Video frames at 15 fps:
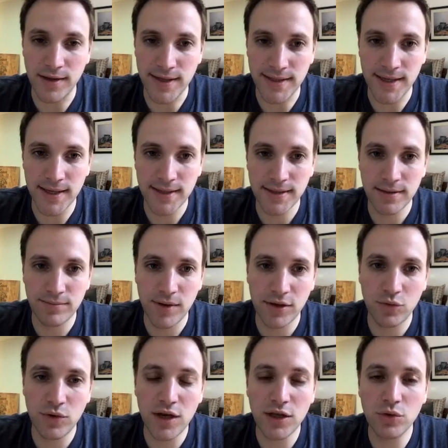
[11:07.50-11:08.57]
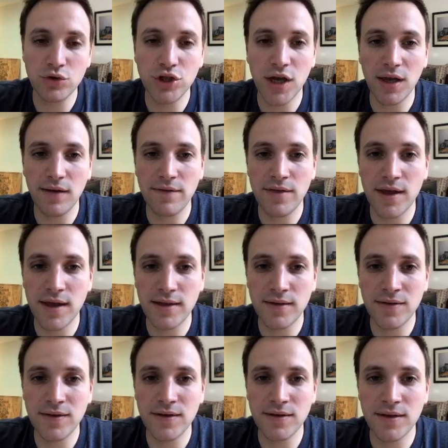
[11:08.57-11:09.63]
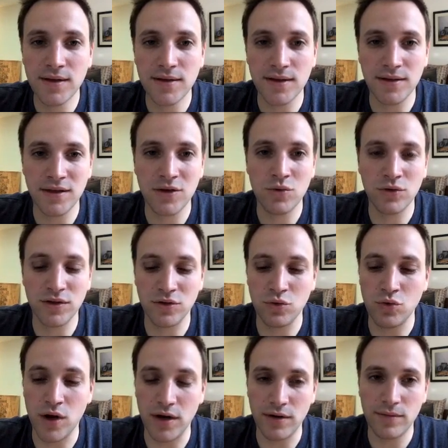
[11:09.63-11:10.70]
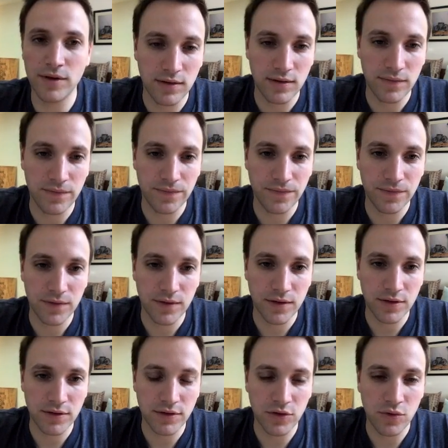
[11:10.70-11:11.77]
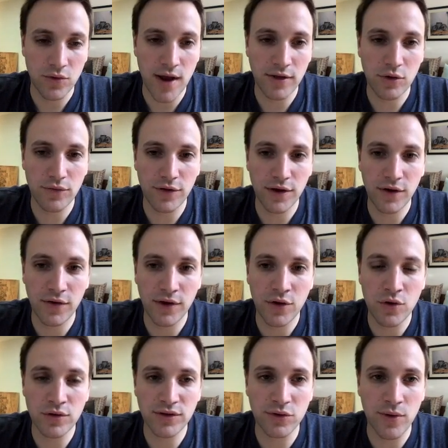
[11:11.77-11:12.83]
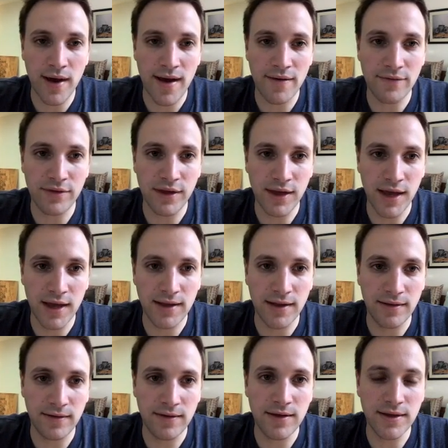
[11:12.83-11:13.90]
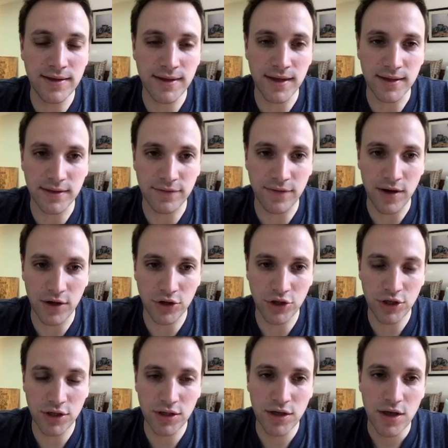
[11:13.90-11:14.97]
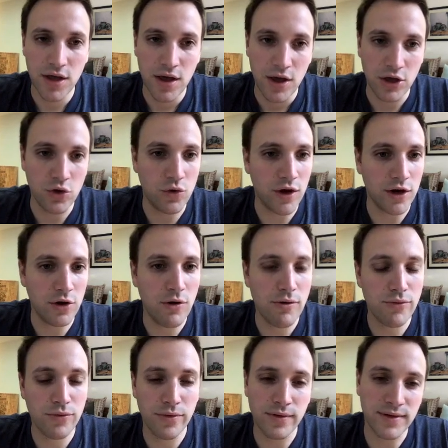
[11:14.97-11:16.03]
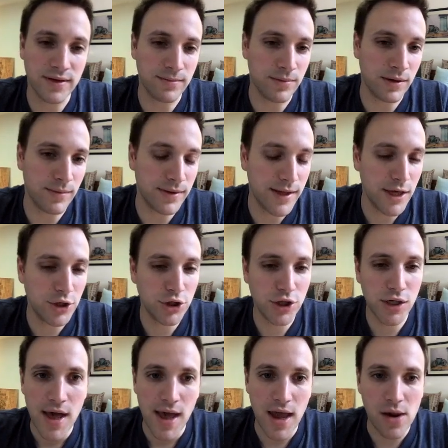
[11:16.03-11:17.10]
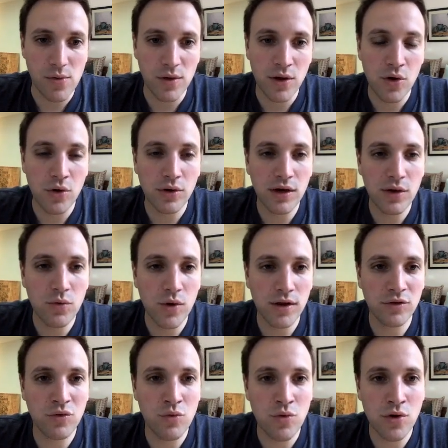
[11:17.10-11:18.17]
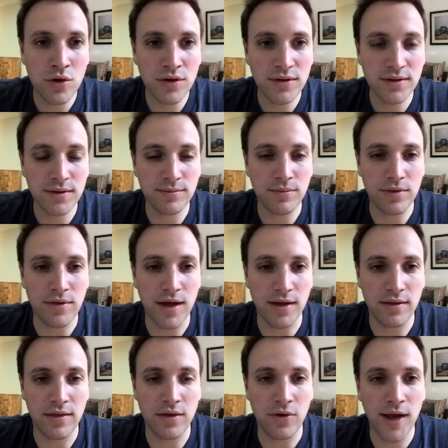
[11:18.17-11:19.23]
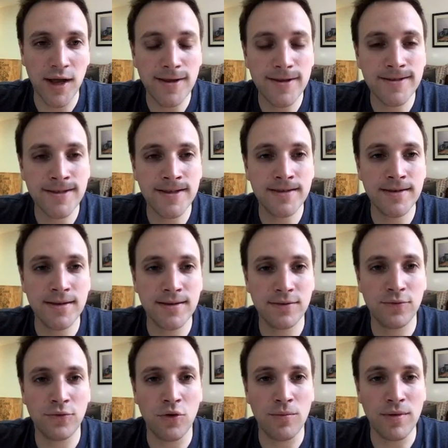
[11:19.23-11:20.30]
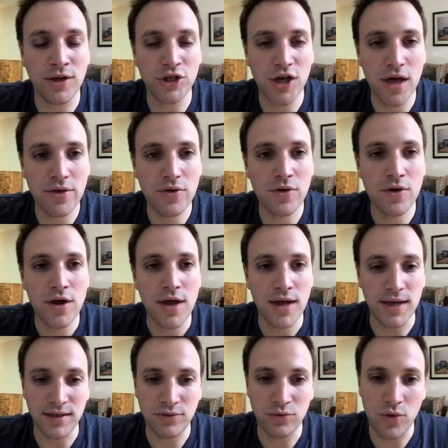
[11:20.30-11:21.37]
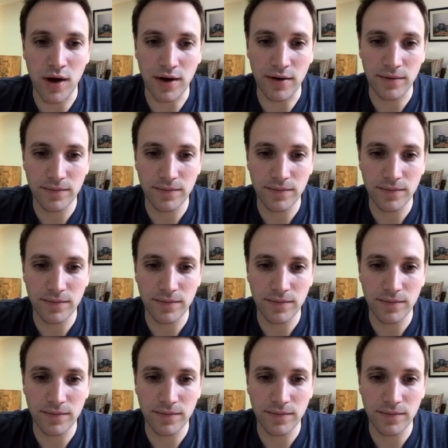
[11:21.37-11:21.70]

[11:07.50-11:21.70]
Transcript: distance, but we need to check if the edit distance is equals to 1. So right over here you also have the edit distance function. You can go through this implementation, and we only want words that their edit distance from each other is 1.